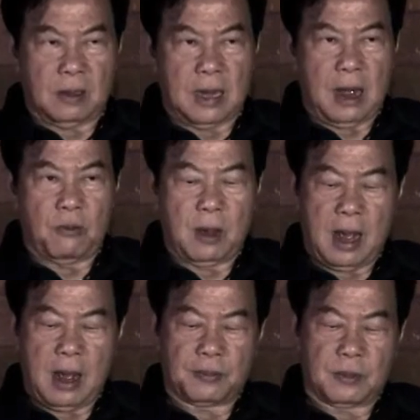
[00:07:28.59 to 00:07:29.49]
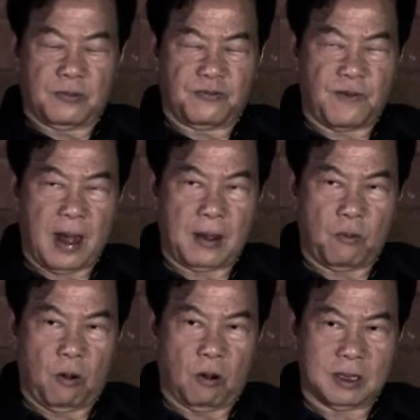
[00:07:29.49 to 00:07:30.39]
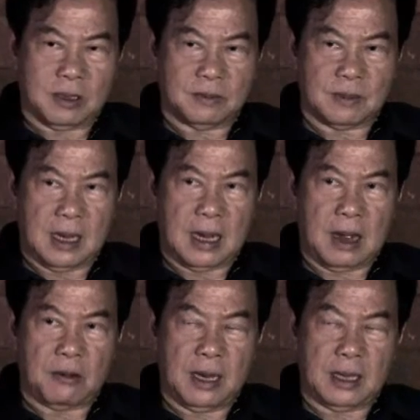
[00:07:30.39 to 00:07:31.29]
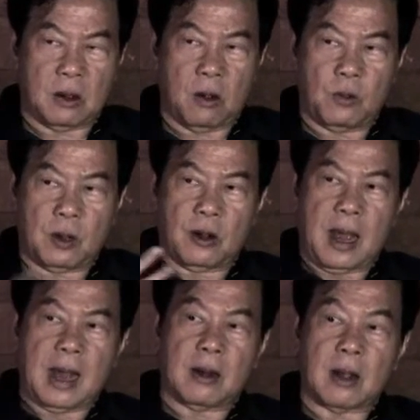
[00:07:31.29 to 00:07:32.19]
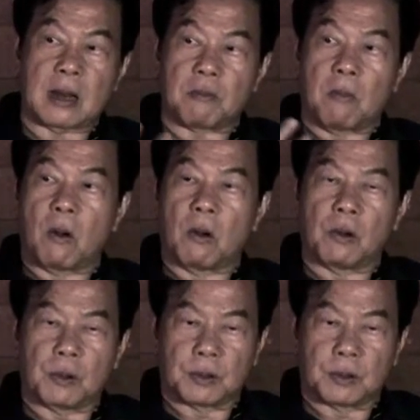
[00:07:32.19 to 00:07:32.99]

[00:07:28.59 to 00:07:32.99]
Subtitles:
Now we have the water, and now later on we're going to add on more.